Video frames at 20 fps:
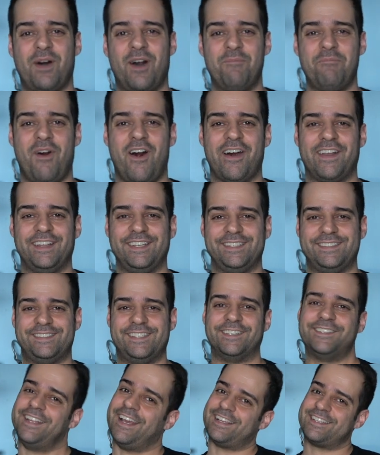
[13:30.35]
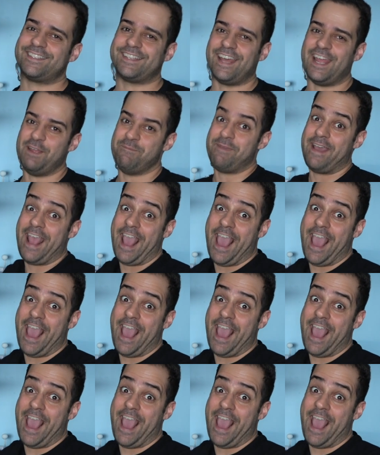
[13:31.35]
on modeling. Till next time.